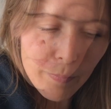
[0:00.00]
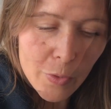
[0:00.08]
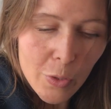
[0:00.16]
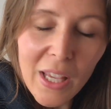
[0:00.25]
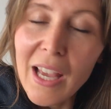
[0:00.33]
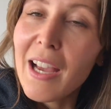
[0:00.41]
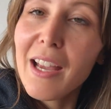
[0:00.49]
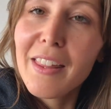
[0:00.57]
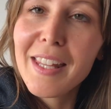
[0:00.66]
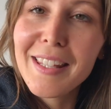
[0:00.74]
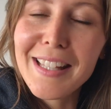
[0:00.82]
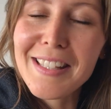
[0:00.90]
so yeah, I
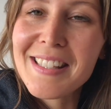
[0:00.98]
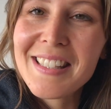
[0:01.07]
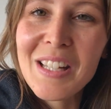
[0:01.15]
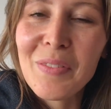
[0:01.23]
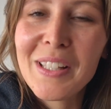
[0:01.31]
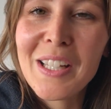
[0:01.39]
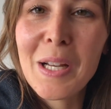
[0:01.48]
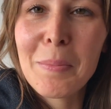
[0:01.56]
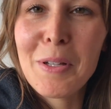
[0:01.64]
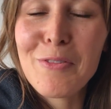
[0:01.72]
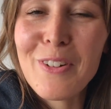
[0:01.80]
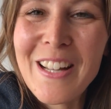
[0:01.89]
think that's definitely gonna
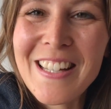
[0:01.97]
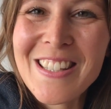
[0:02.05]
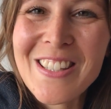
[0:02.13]
be fun.